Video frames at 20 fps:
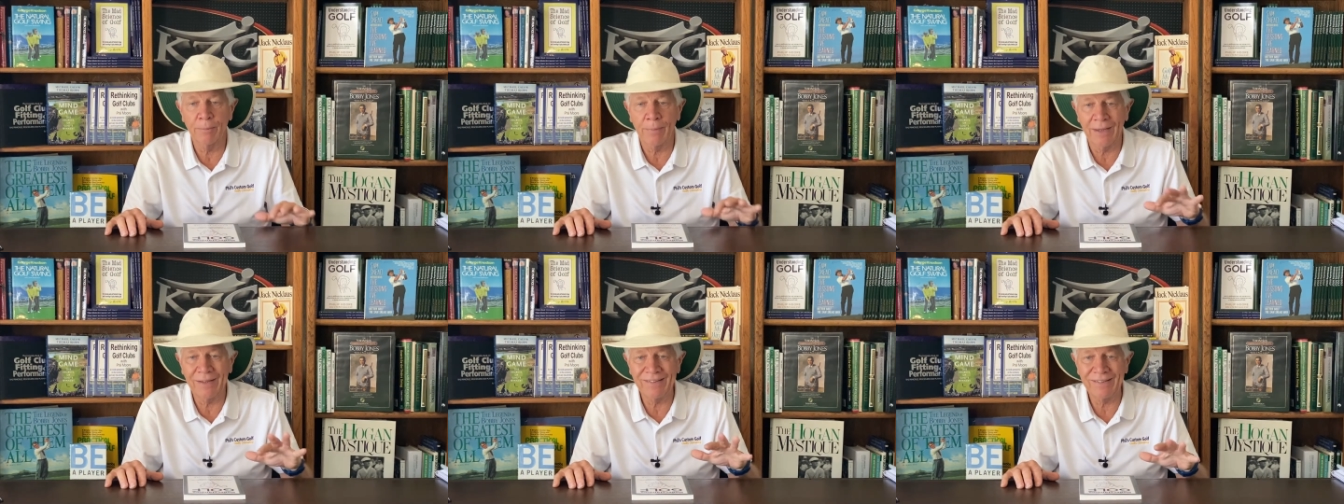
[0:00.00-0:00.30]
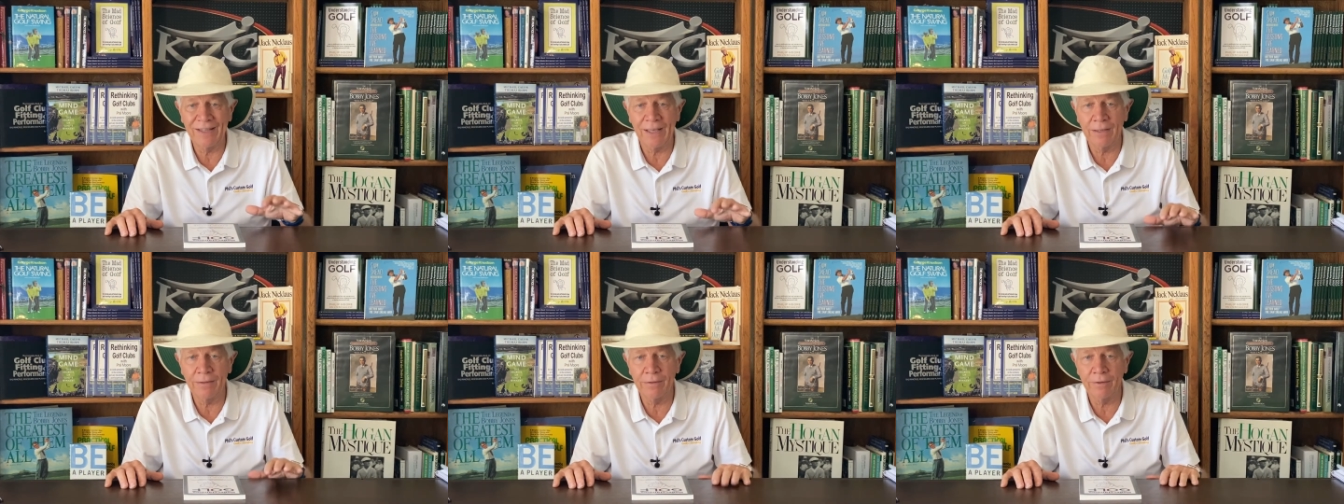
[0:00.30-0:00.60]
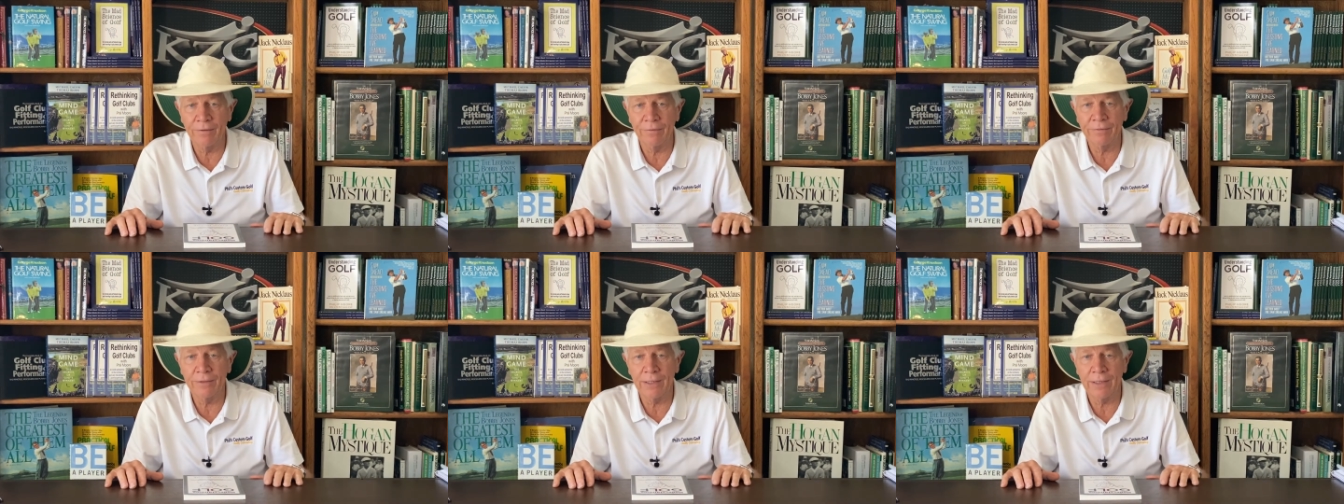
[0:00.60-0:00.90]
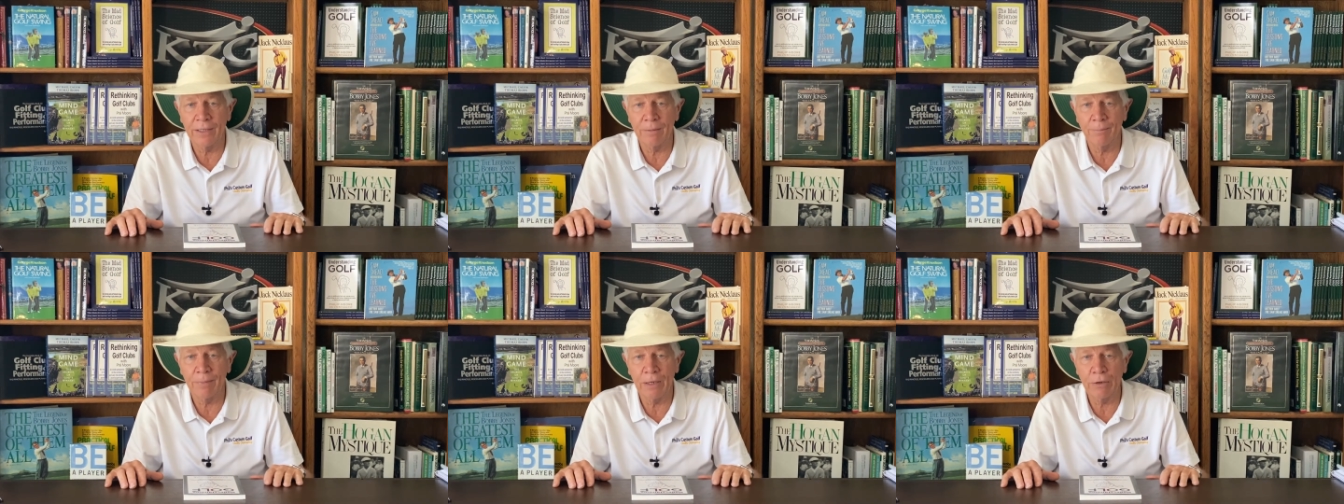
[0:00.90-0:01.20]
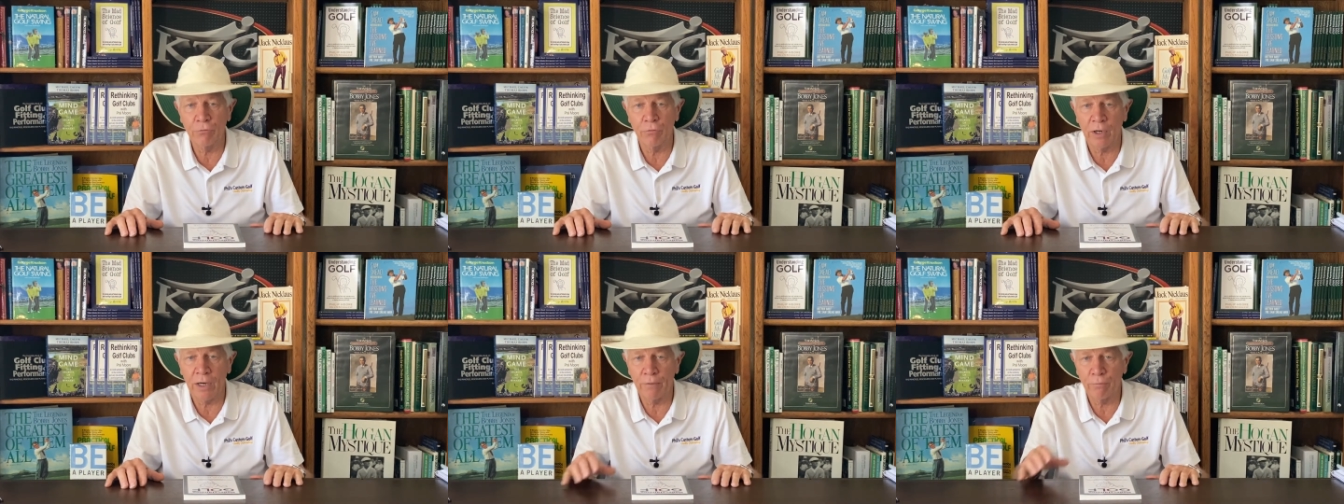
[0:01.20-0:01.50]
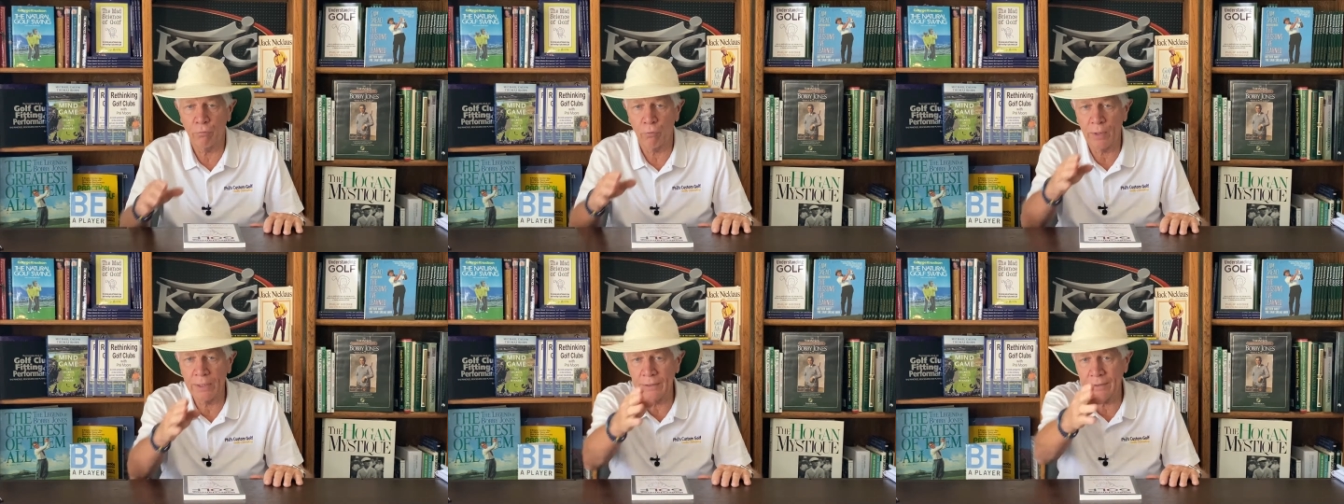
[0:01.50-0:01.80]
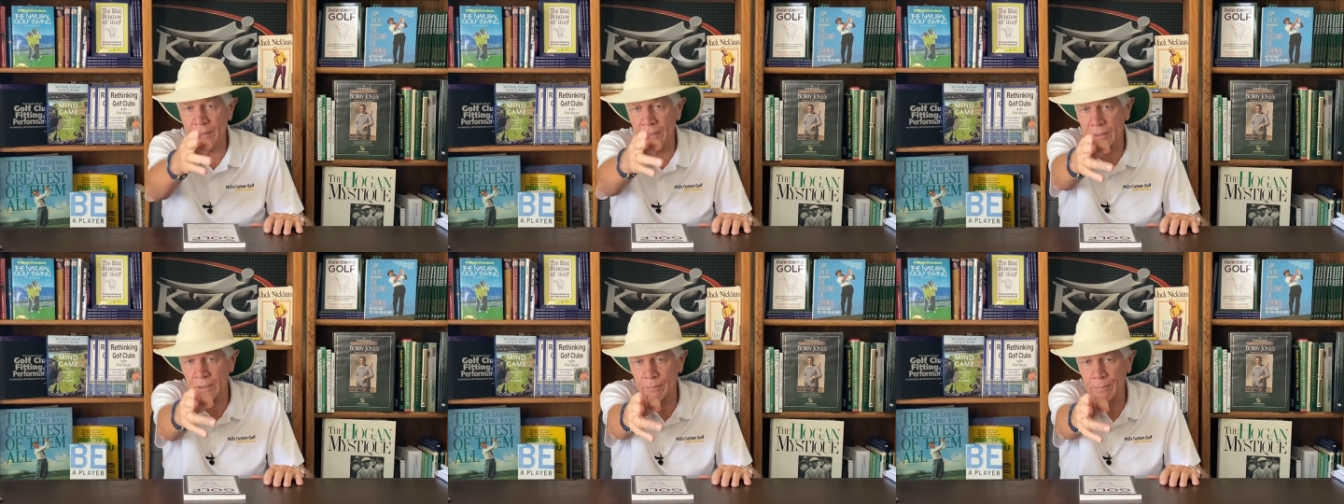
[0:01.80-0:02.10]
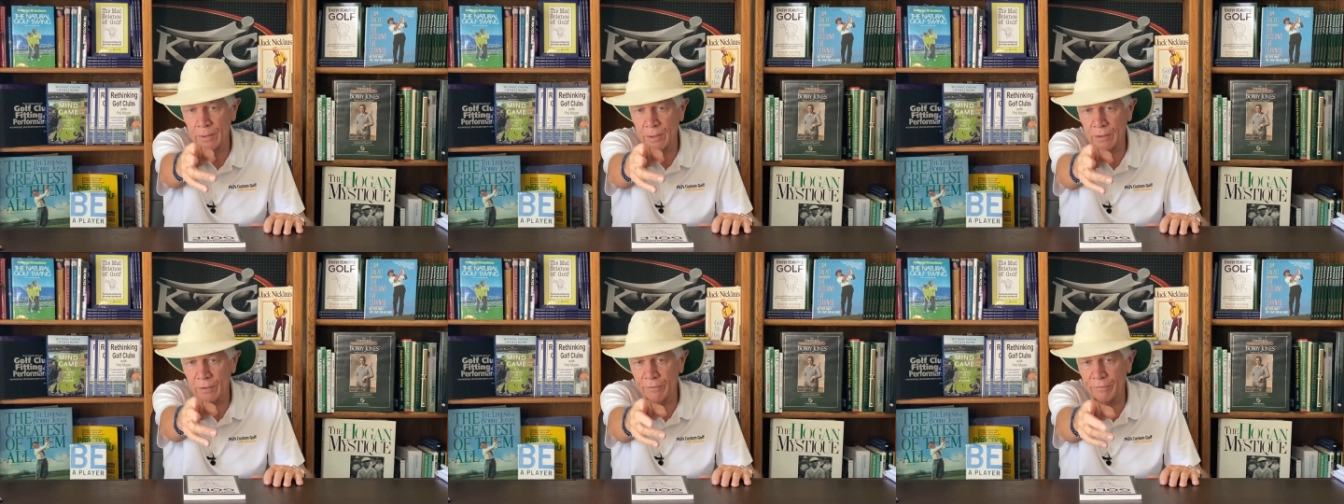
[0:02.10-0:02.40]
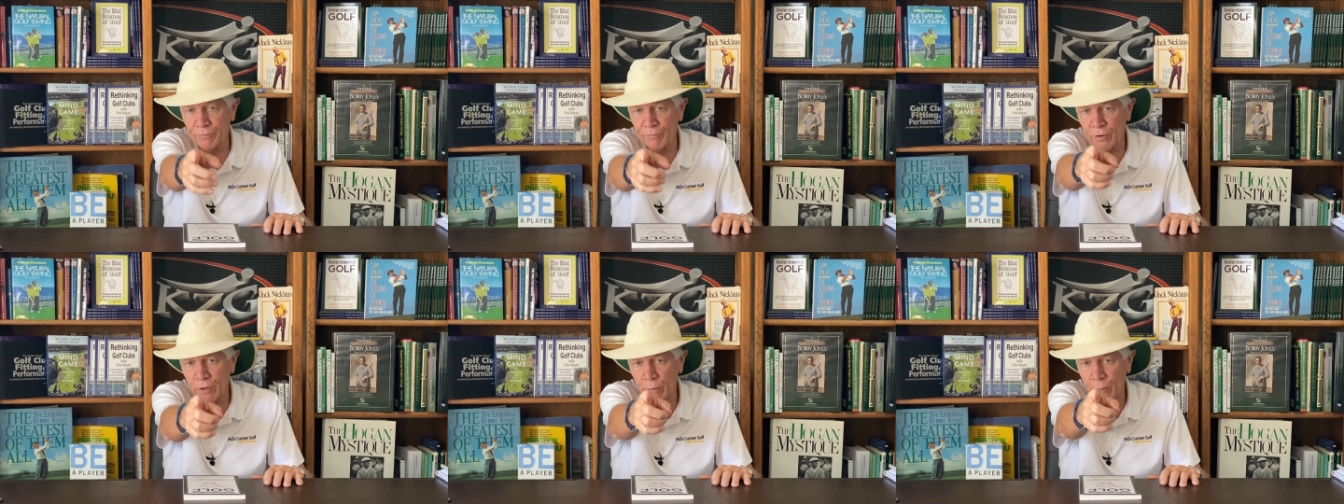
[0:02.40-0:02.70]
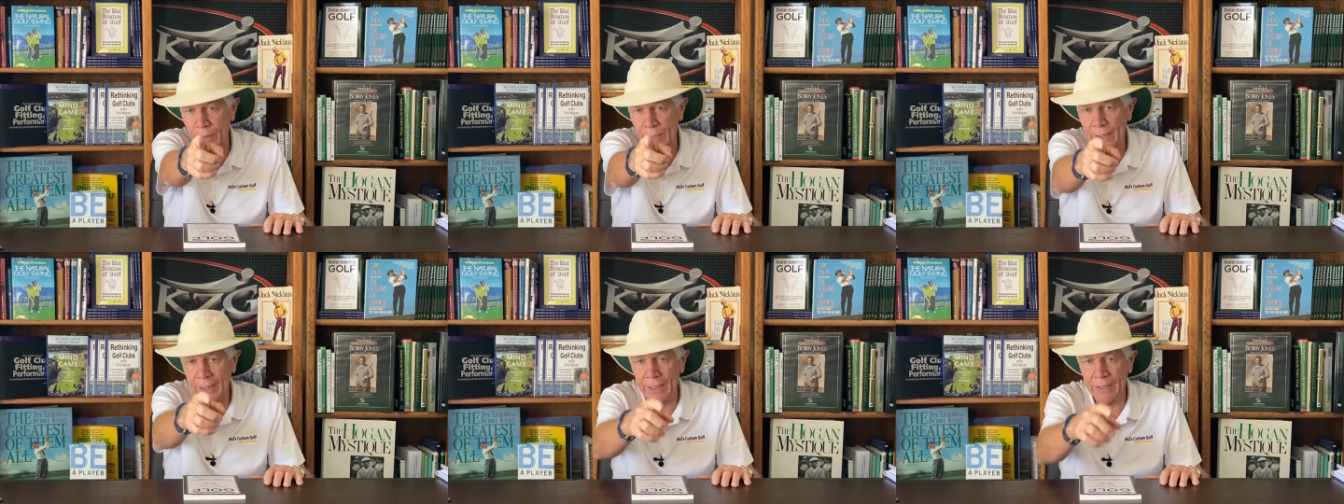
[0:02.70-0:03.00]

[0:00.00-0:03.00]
"My intent is to hit my drive right down the middle of this fairway.